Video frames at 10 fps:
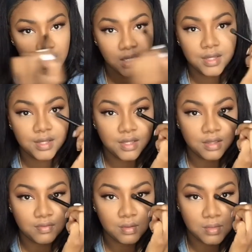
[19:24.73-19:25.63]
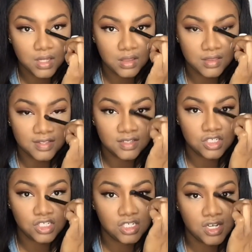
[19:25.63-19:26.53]
and giving me the
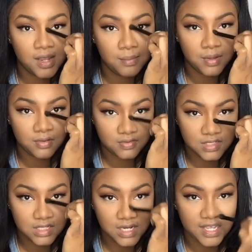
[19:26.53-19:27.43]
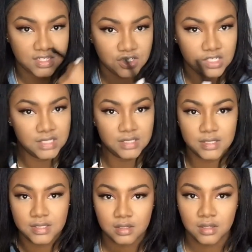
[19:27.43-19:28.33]
shape of snatchness.
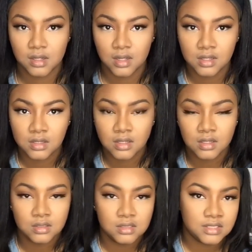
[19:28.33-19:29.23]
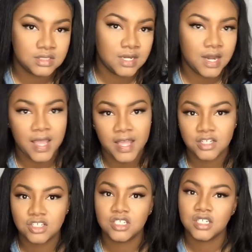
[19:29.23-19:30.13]

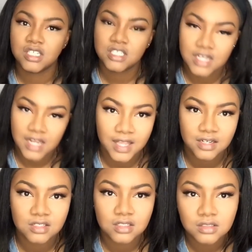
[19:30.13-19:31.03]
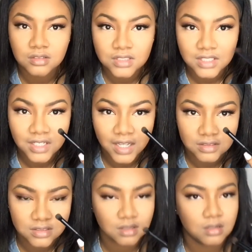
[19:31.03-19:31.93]
Snatched. You see how,
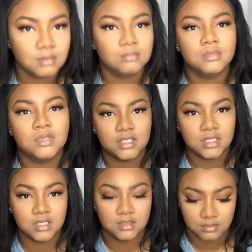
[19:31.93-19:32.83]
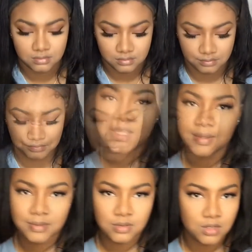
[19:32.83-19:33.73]
listen.
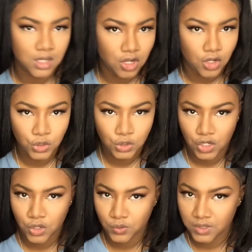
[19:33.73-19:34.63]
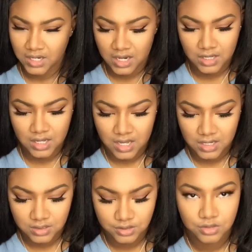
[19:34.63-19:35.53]
We all know that I like
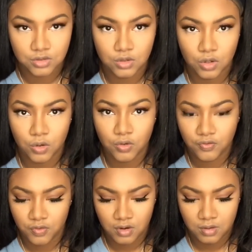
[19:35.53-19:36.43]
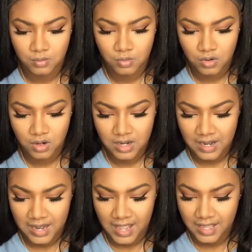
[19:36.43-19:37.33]
to go for a more
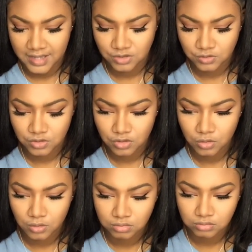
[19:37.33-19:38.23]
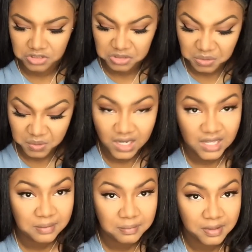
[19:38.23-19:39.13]
natural nude
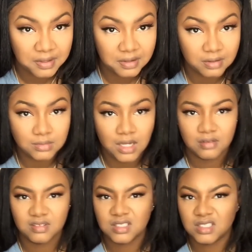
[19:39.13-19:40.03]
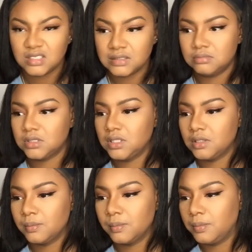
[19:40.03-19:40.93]
lip. I'm not really a lipstick
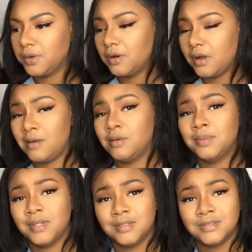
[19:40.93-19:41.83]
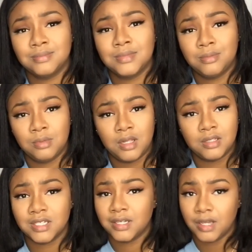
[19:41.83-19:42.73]
girl. I will put on some lip gloss
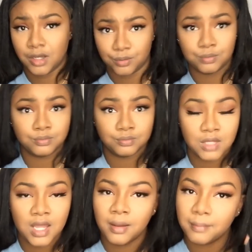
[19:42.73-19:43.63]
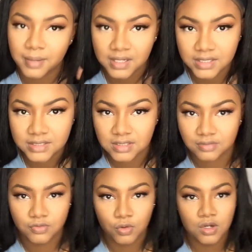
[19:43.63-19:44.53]
and go. But
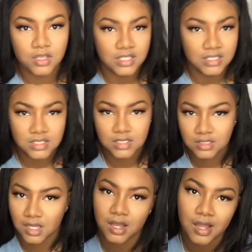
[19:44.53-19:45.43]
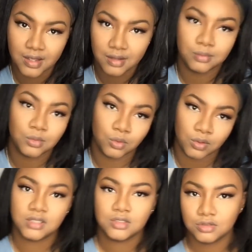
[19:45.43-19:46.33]
for this look, I am going
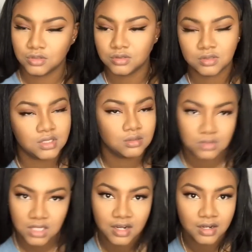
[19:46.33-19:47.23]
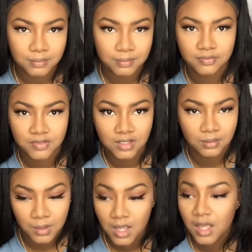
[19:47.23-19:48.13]
to do some type of lip.
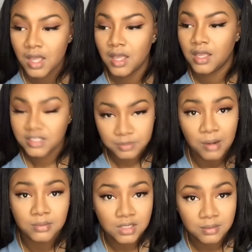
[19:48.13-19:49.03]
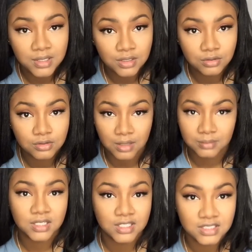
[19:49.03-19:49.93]
It's probably going to be nude. I'm going
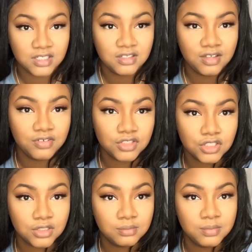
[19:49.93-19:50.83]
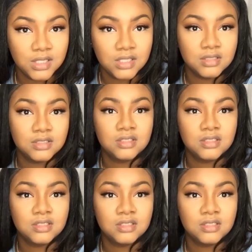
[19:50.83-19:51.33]
to tell you that for sure because